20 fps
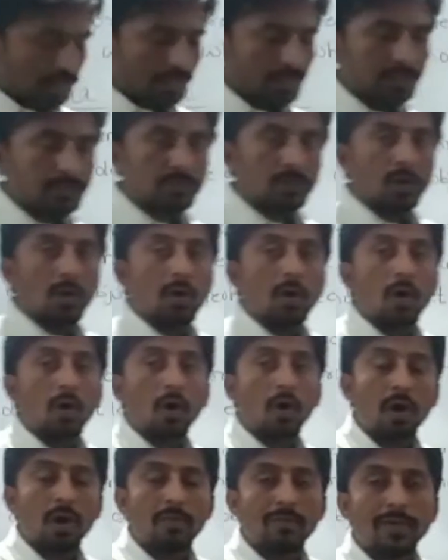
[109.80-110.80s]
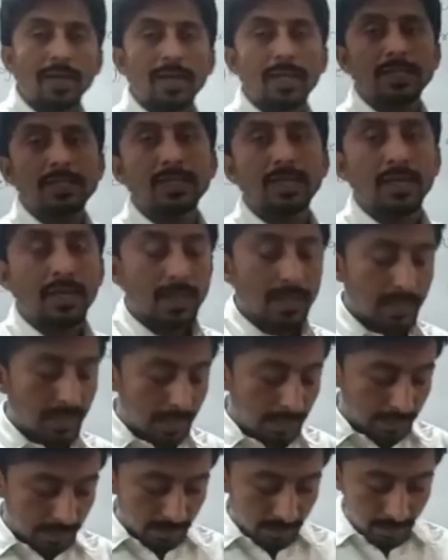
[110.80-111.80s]
is always
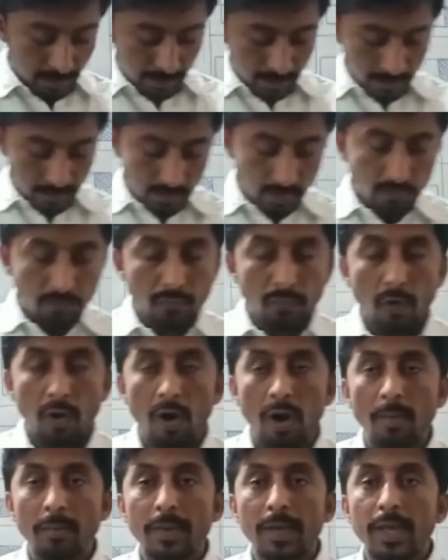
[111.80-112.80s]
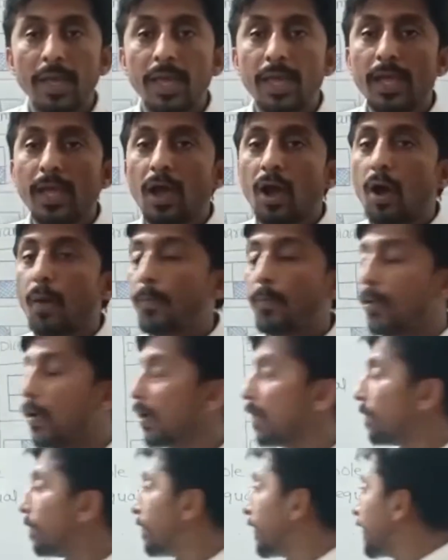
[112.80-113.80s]
written in the form a
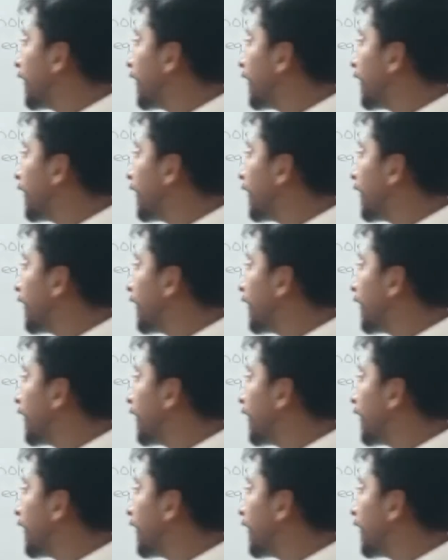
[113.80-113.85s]
upon